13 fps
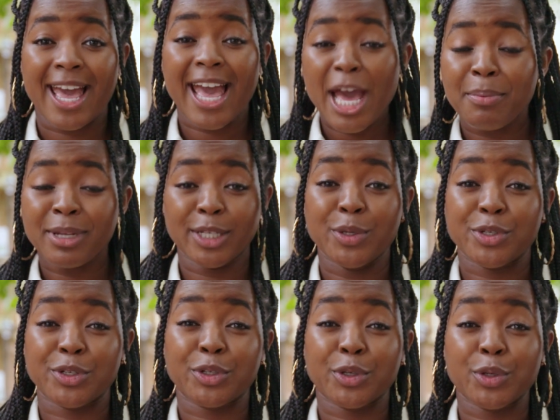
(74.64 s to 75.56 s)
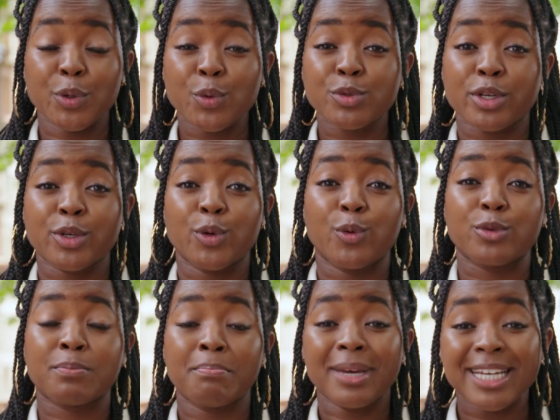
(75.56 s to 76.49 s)
air pollution can also
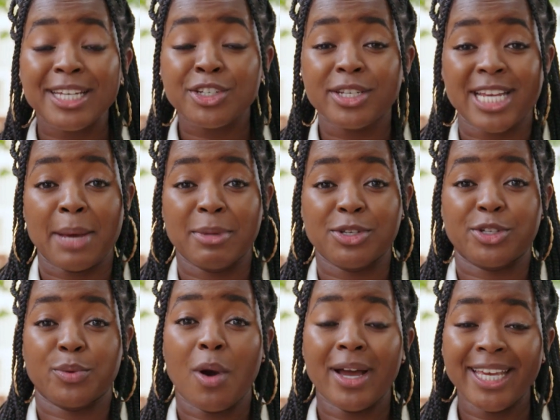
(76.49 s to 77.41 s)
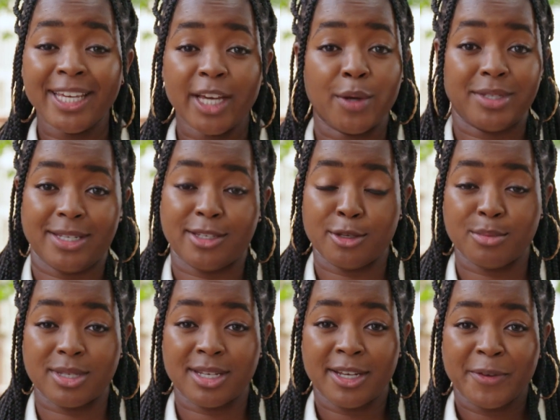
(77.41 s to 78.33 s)
cause major damage to our
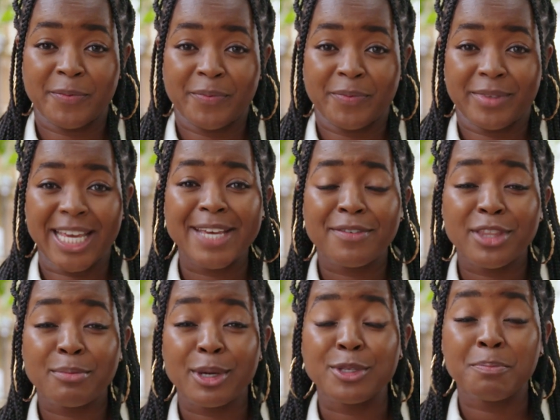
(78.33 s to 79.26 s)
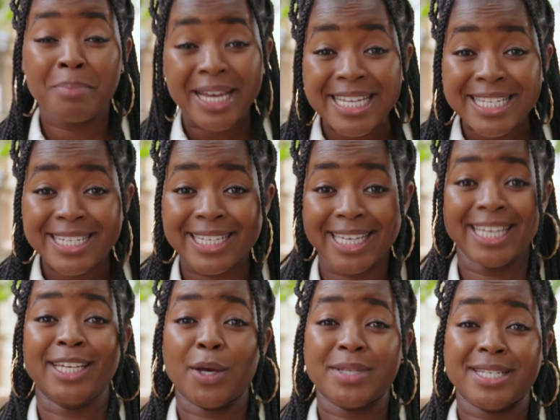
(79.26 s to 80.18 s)
ecosystems. Even the most basic
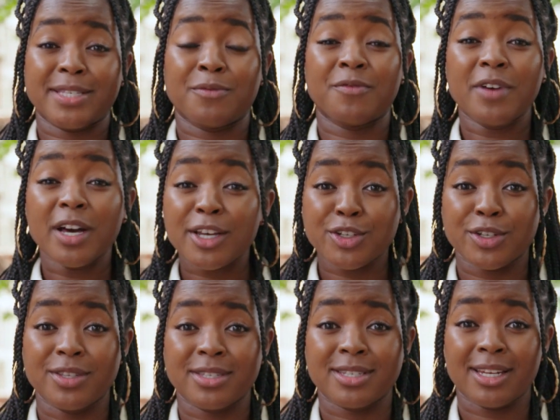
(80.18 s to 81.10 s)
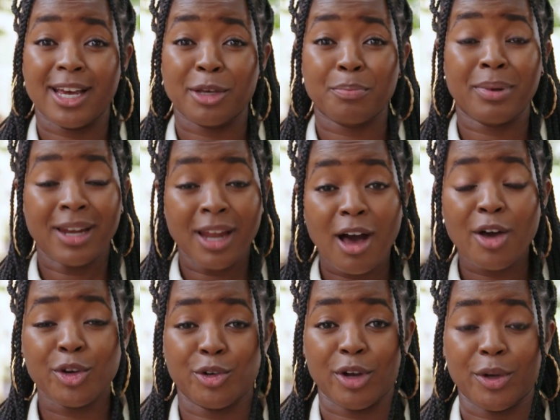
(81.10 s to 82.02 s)
ecosystem functions, like
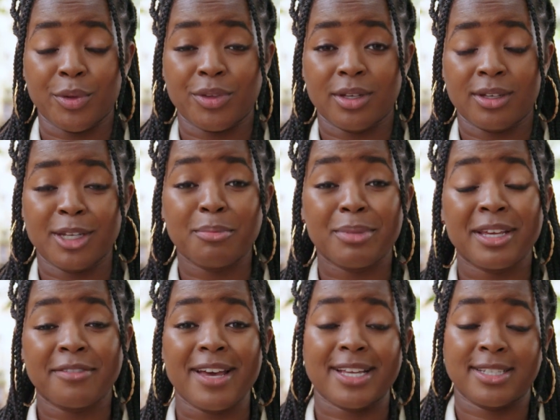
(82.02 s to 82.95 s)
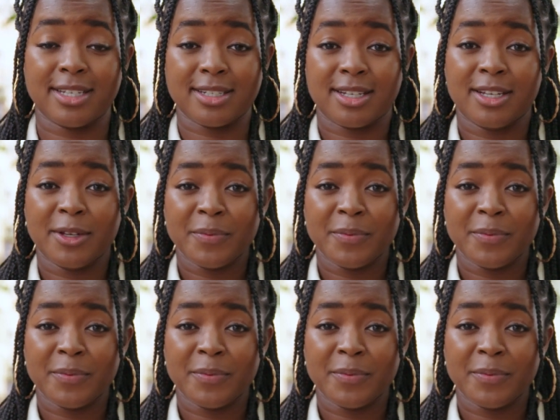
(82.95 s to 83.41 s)
plant growth, can be affected.